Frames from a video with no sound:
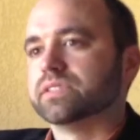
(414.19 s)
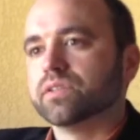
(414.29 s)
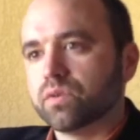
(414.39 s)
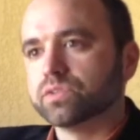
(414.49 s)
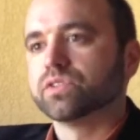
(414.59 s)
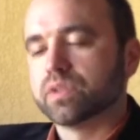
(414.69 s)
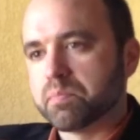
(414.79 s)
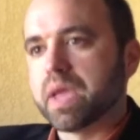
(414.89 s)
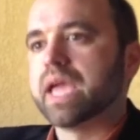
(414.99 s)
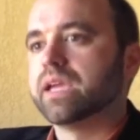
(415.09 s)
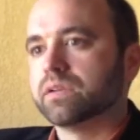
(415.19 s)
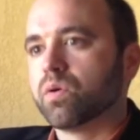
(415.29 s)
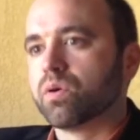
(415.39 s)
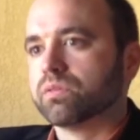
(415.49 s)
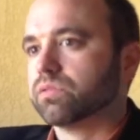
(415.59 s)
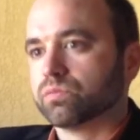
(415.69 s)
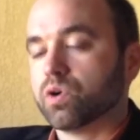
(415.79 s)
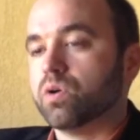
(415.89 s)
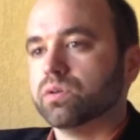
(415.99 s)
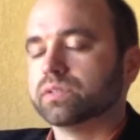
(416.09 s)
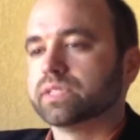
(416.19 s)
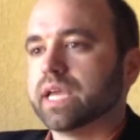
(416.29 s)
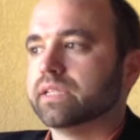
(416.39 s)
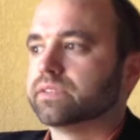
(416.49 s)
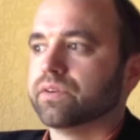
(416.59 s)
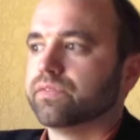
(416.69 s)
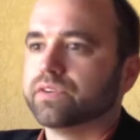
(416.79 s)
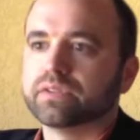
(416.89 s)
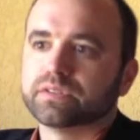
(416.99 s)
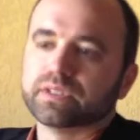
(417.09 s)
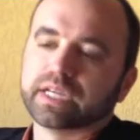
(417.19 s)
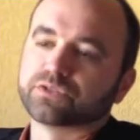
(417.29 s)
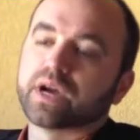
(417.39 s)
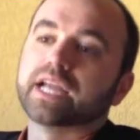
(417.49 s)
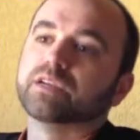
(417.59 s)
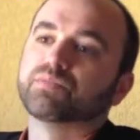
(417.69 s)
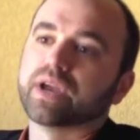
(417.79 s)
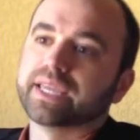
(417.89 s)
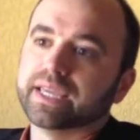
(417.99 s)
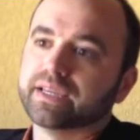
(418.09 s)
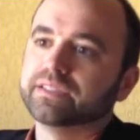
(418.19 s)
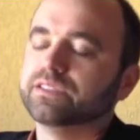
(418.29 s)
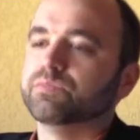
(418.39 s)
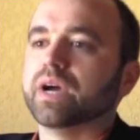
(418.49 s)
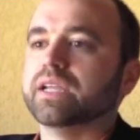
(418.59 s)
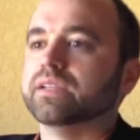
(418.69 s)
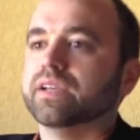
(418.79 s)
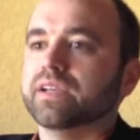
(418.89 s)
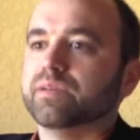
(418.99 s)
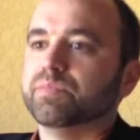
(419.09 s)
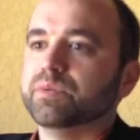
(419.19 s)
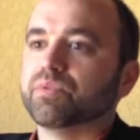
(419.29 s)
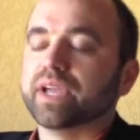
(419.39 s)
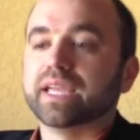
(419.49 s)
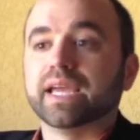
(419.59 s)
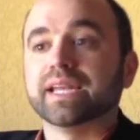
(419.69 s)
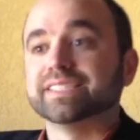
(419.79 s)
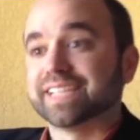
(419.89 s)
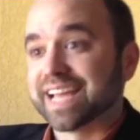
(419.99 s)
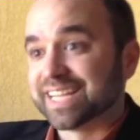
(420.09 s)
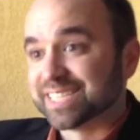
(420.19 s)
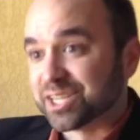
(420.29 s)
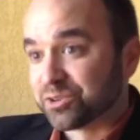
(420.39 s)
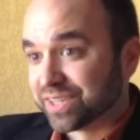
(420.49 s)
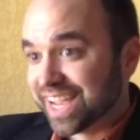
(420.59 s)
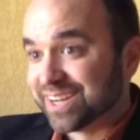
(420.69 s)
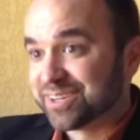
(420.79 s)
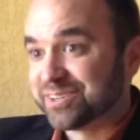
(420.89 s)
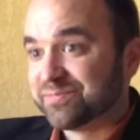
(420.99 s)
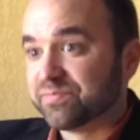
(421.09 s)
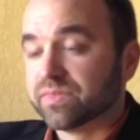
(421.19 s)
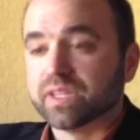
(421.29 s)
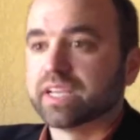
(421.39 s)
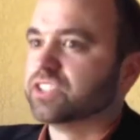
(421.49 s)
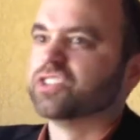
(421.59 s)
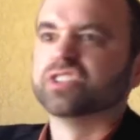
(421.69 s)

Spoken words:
So those are the main roles, and so if you're like trying to break in, you might be breaking in as a content creator, like you're